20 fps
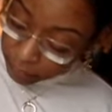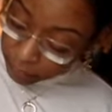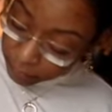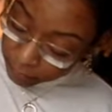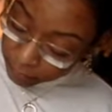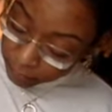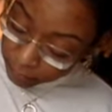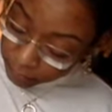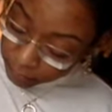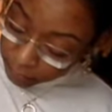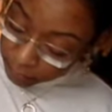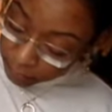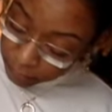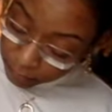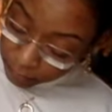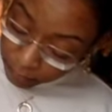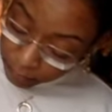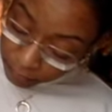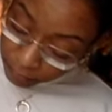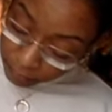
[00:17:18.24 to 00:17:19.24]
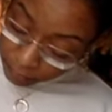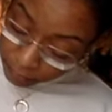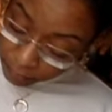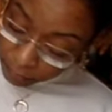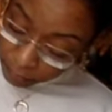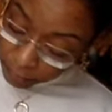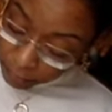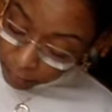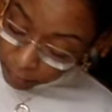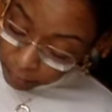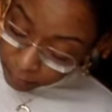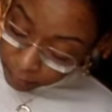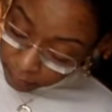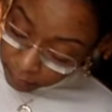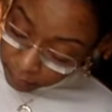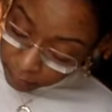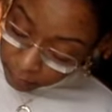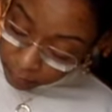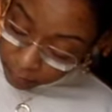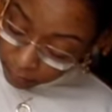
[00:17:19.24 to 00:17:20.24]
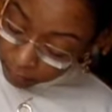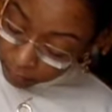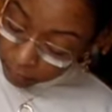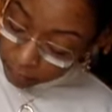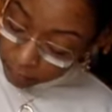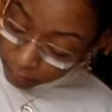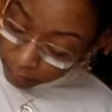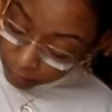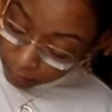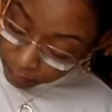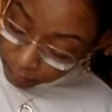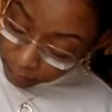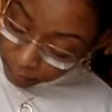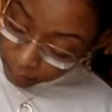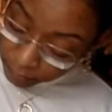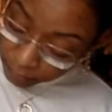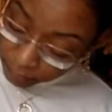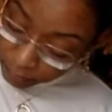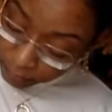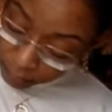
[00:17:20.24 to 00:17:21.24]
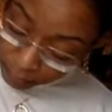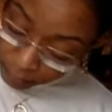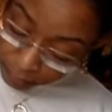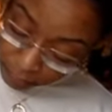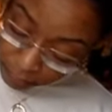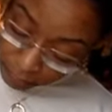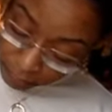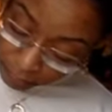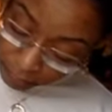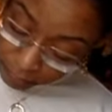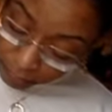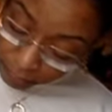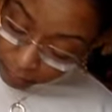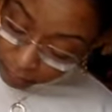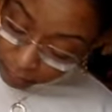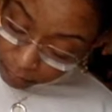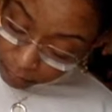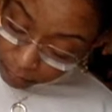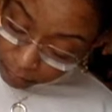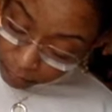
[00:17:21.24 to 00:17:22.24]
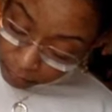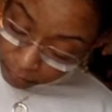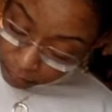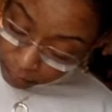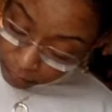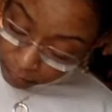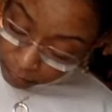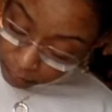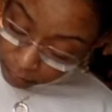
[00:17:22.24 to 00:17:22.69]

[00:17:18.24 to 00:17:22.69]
No one is speaking in this clip.